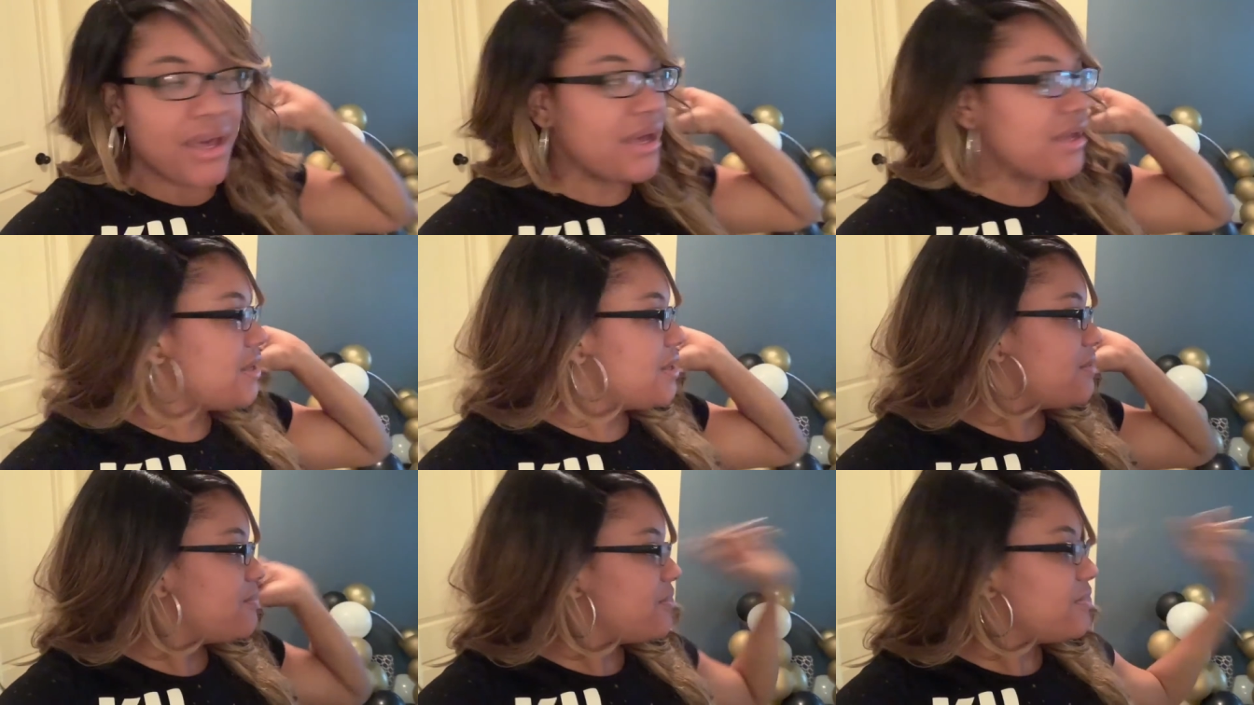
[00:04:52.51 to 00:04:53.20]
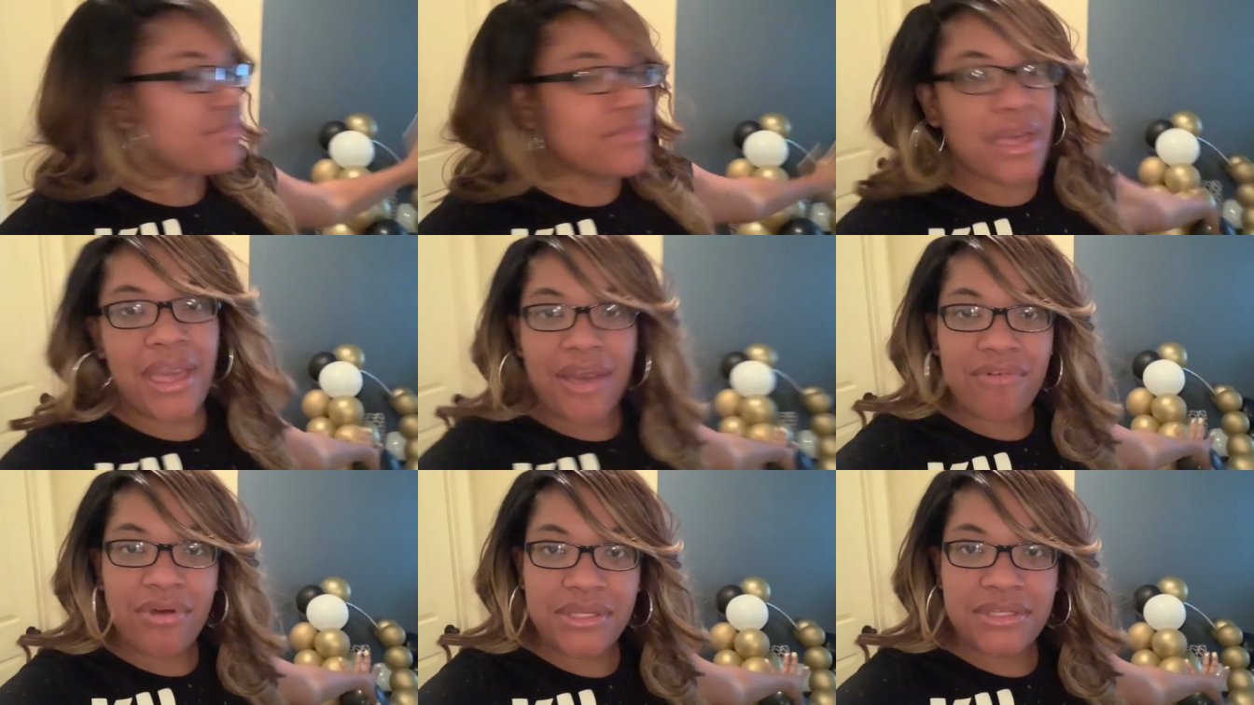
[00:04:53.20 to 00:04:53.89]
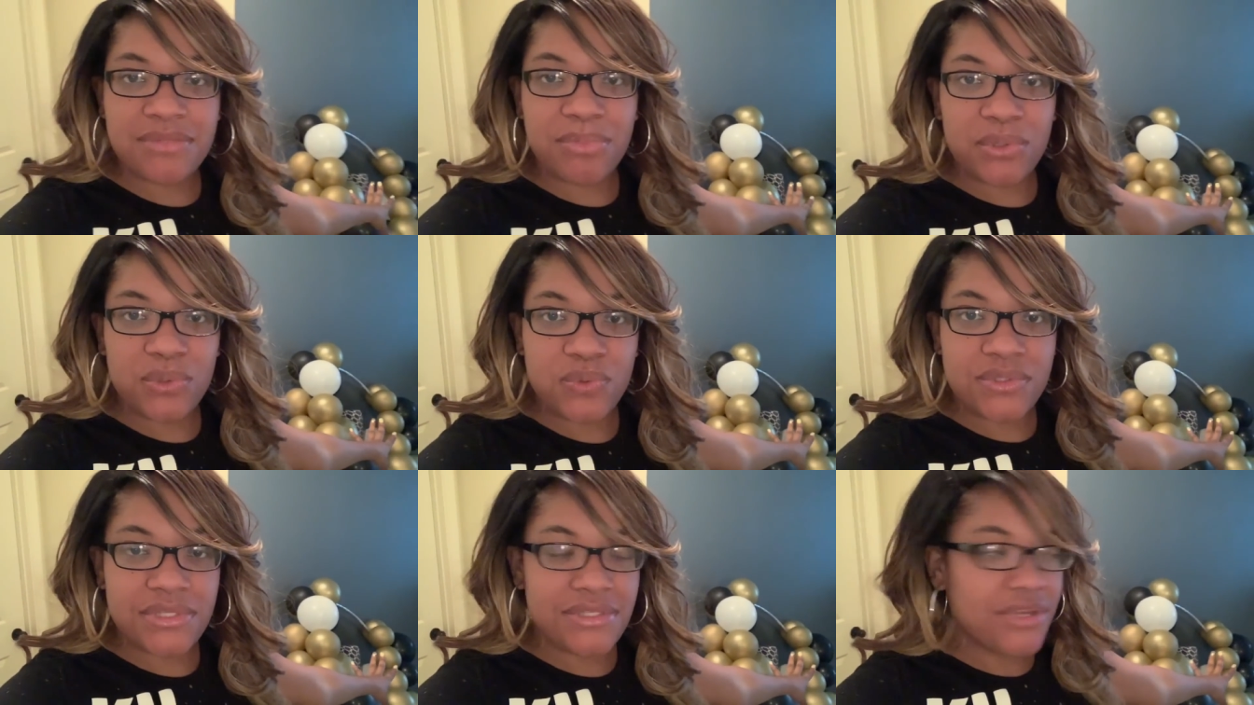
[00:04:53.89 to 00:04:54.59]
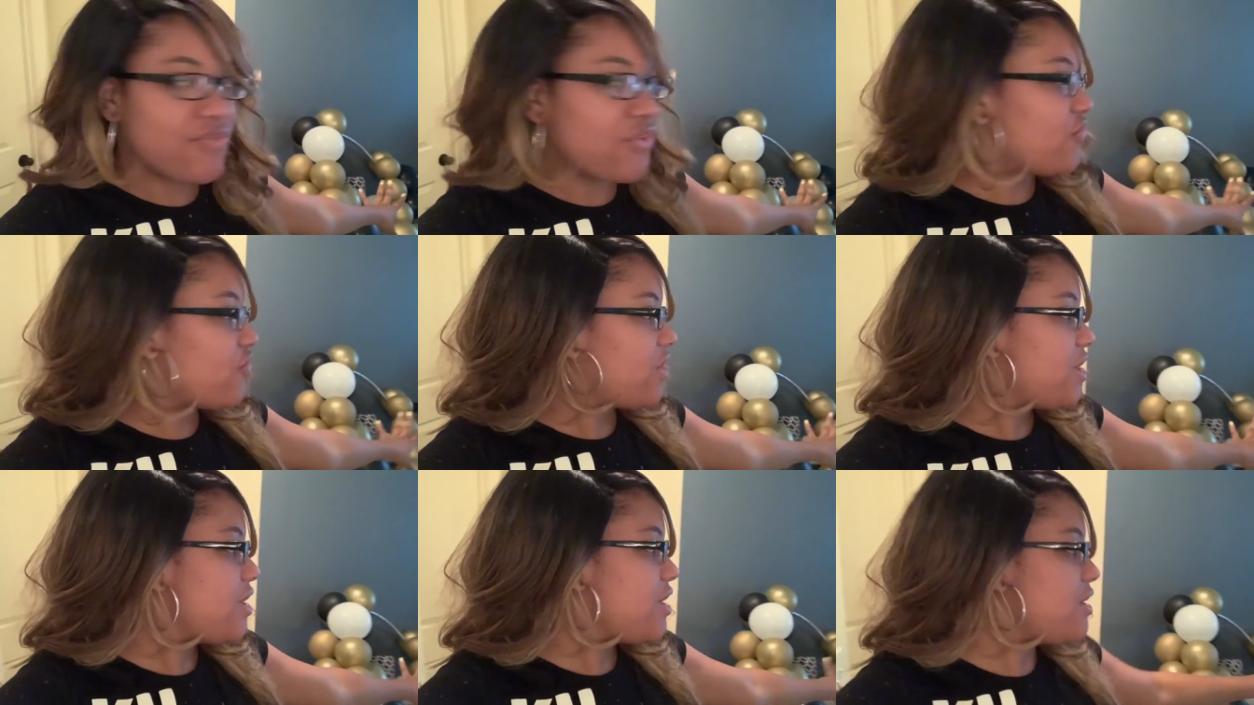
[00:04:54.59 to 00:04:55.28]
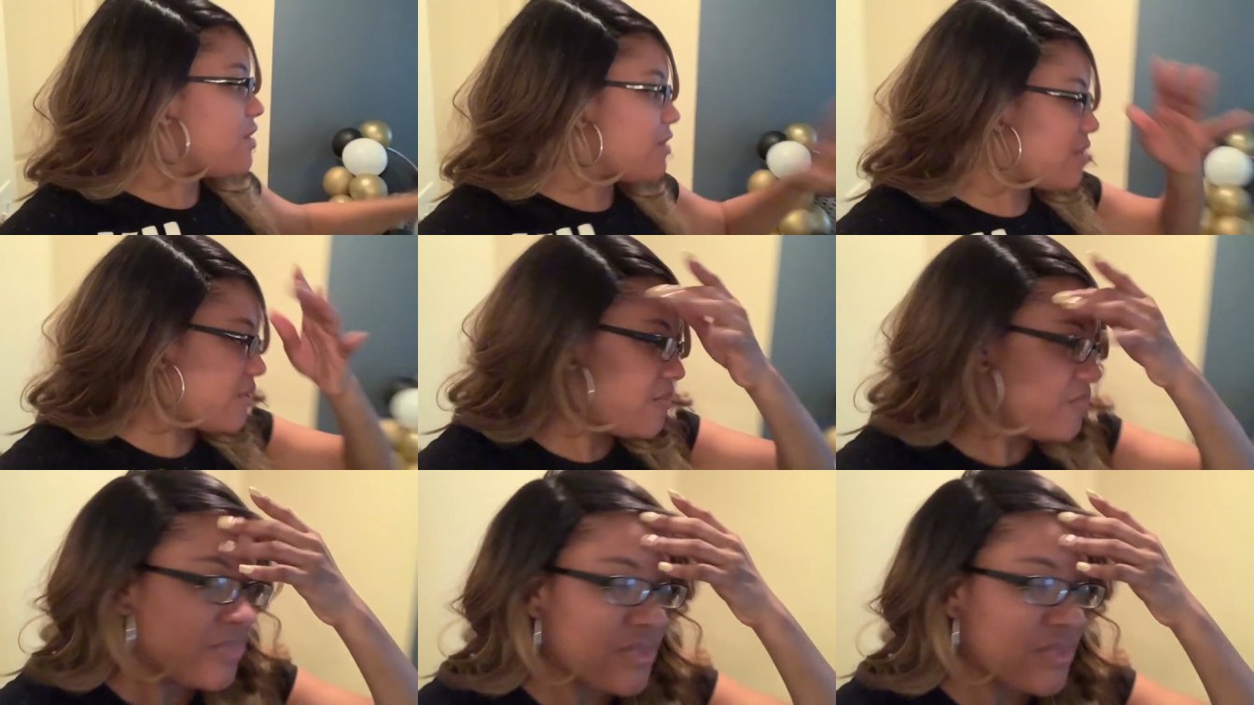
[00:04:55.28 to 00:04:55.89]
I have all these balloons and stuff over here.